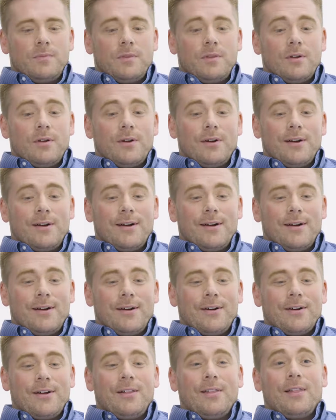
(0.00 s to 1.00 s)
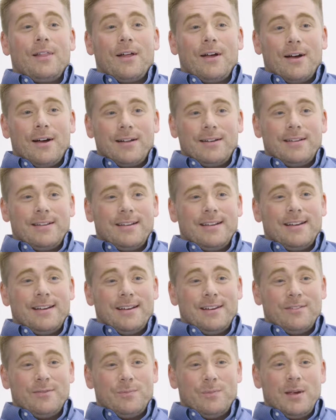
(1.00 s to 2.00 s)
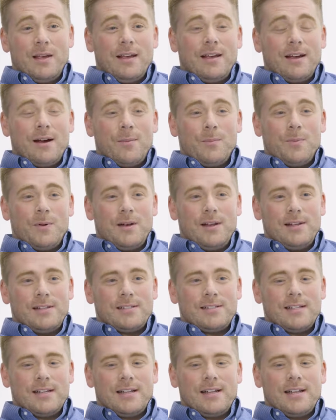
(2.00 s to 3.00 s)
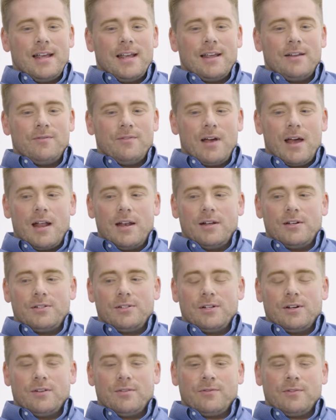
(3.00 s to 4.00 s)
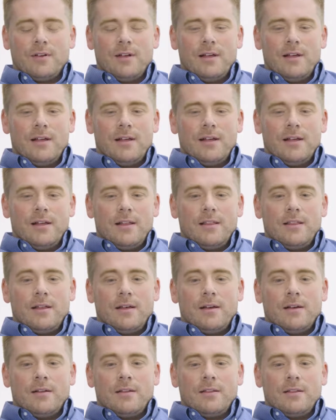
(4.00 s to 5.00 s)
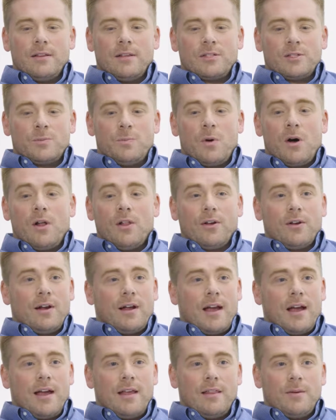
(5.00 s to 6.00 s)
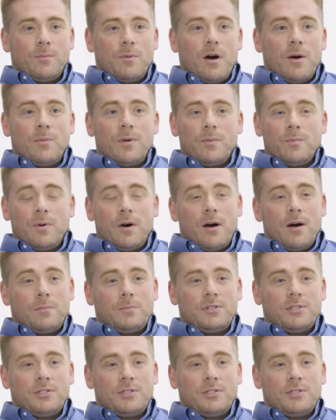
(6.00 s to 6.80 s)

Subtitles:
There are a lot of big companies that take advantage of the smaller guy, the mom and pop